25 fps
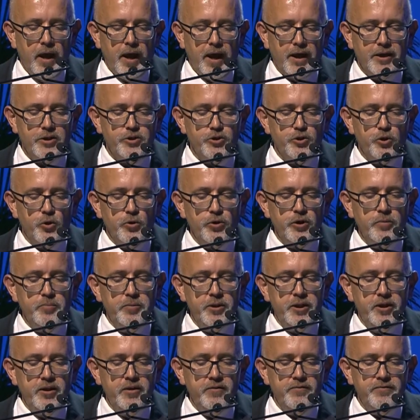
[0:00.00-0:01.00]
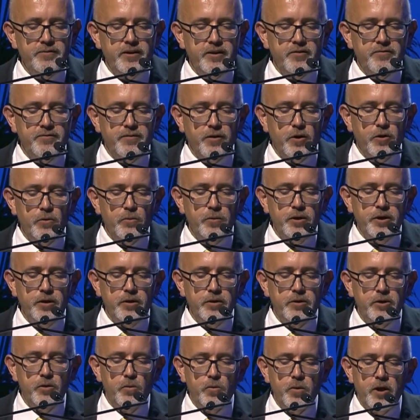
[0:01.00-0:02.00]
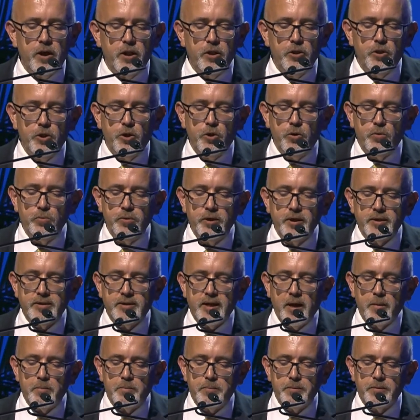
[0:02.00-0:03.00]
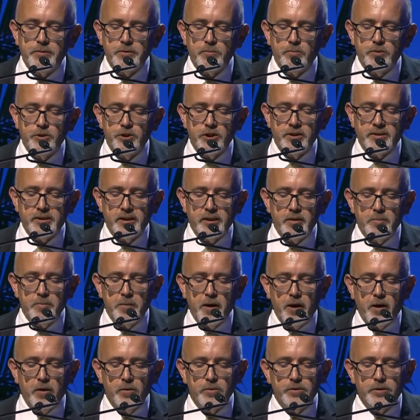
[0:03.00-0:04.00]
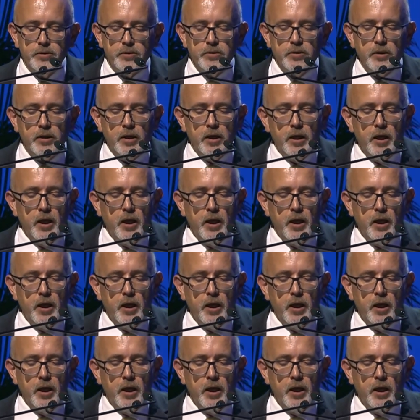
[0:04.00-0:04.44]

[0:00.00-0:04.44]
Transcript: I strongly believe that following the well-known examples which I said about